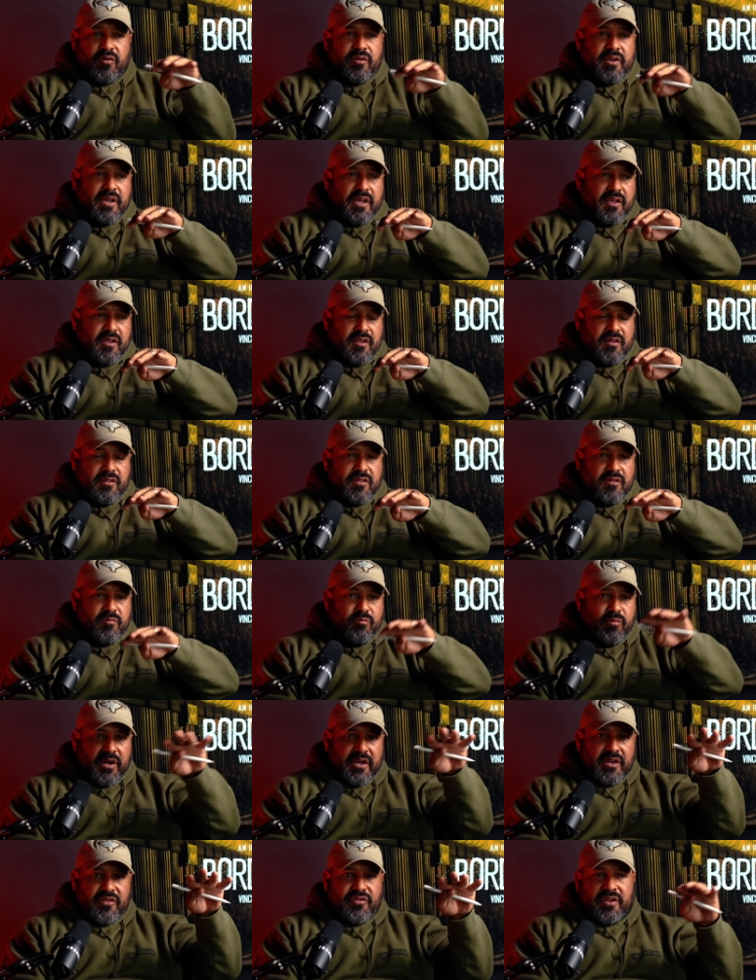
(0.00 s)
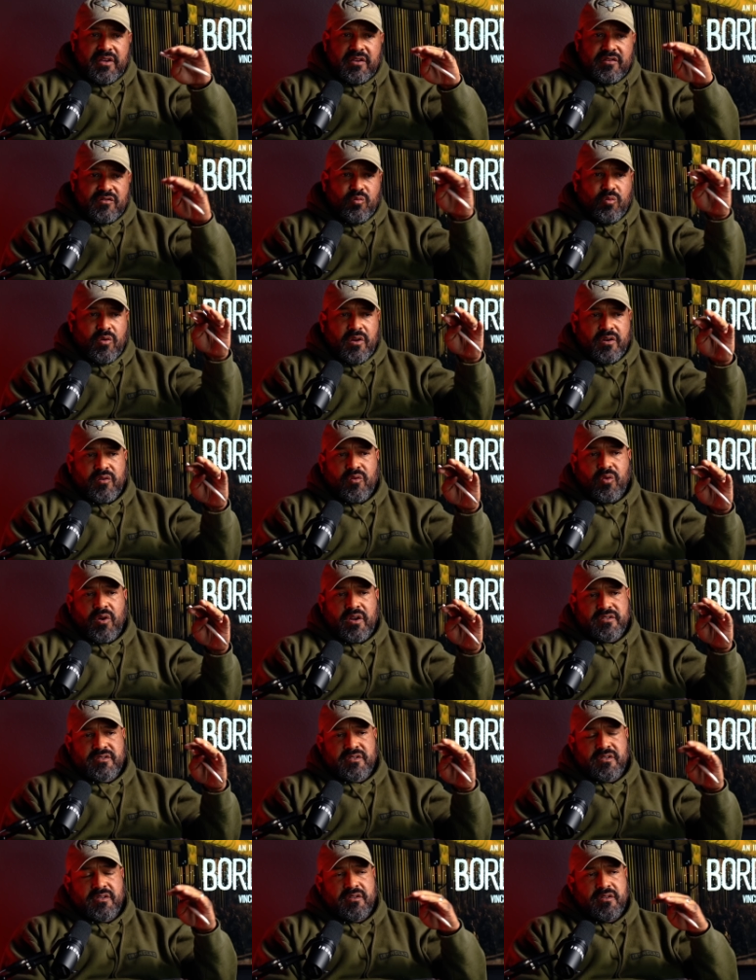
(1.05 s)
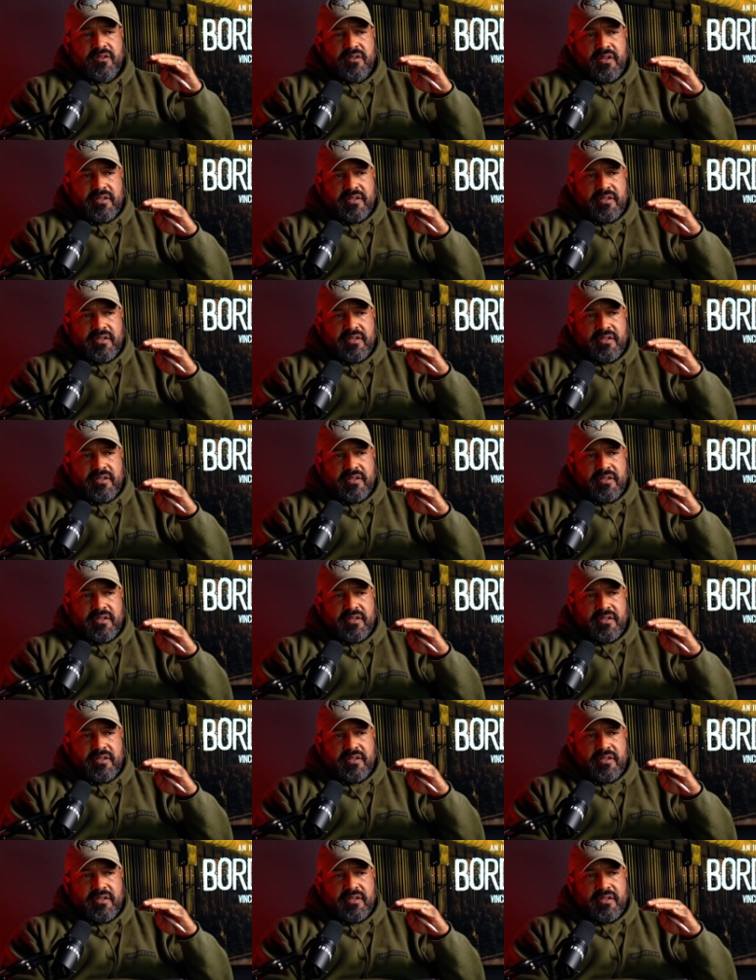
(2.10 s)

okay, the money thing is one question.